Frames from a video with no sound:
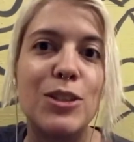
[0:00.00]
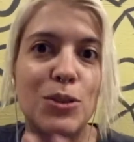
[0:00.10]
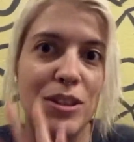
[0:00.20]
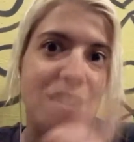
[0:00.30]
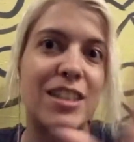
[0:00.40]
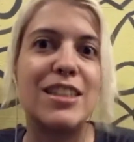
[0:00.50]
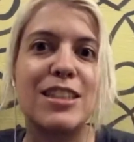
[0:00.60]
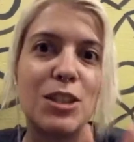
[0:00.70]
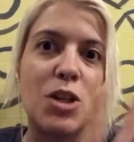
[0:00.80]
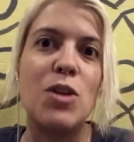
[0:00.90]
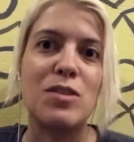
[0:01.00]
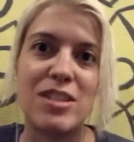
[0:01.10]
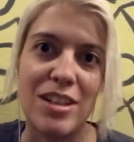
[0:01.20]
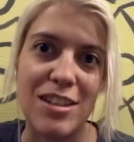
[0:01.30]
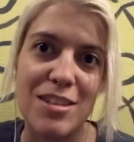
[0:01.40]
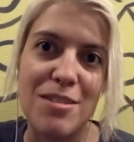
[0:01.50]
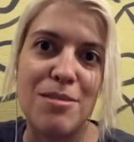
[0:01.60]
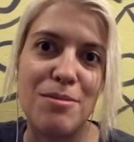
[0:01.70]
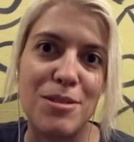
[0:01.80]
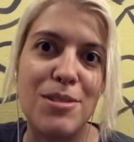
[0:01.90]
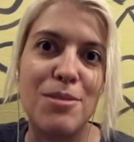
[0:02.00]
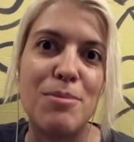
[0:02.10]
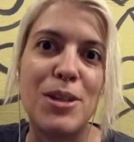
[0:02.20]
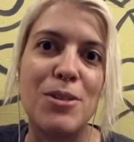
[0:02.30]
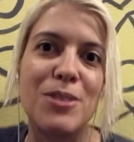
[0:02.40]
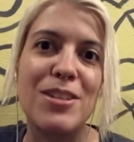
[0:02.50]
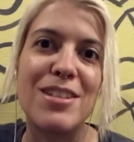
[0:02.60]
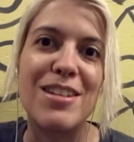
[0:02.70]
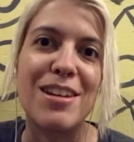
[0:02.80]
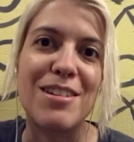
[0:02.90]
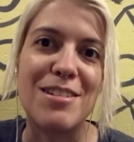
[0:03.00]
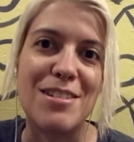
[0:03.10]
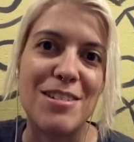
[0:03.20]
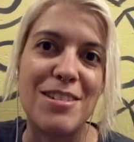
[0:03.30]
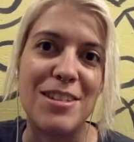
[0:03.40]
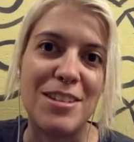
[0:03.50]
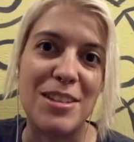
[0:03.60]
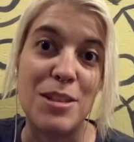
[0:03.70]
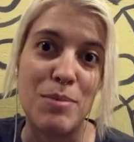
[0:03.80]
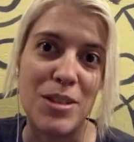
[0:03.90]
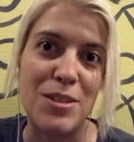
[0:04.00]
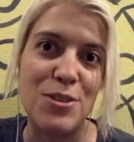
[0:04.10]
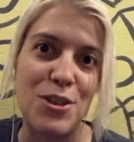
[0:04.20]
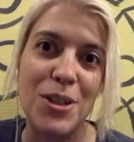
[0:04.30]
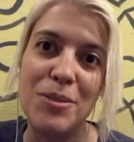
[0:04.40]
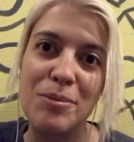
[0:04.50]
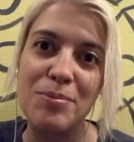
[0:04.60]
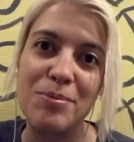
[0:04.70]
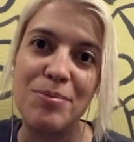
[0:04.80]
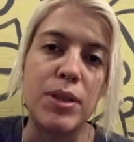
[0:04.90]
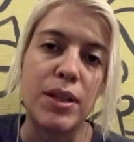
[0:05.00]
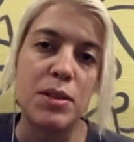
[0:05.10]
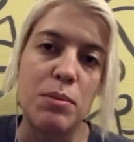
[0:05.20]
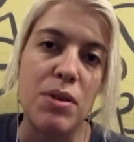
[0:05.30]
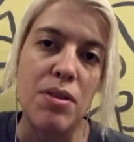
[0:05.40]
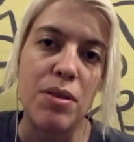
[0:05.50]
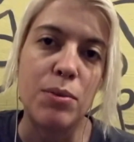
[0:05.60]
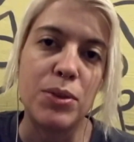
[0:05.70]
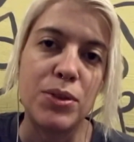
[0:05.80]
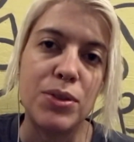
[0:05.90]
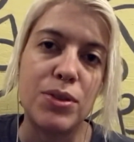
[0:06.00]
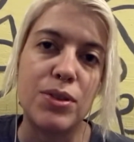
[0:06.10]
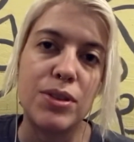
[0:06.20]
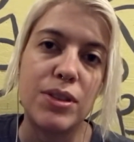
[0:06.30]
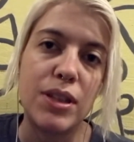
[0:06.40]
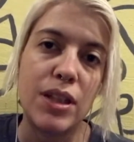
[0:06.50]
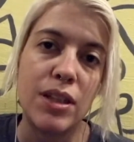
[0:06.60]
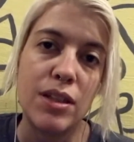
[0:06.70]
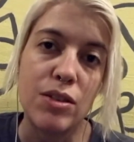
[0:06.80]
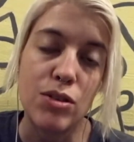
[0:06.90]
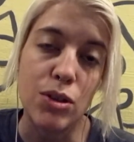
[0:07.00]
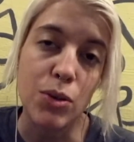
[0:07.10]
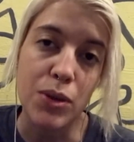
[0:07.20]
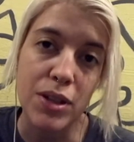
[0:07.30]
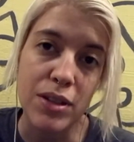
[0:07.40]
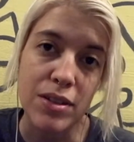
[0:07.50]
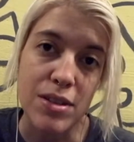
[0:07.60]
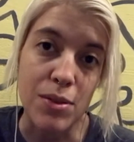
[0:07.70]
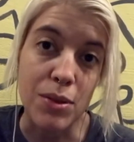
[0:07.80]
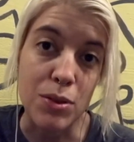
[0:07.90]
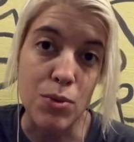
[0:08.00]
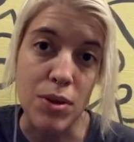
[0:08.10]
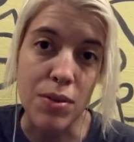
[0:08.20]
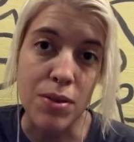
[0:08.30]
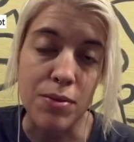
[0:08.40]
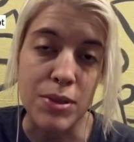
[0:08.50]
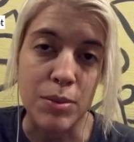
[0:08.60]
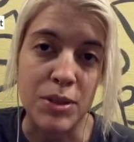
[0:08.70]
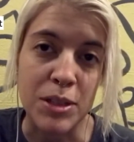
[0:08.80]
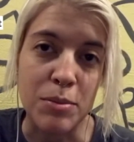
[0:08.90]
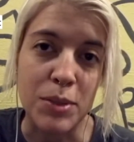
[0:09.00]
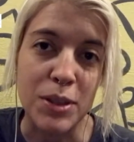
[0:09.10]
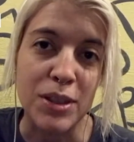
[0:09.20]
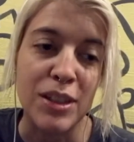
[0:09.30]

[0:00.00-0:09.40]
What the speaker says: So this is the context to make you understand the expenditure. Last month I was in Estonia until the 12th of September.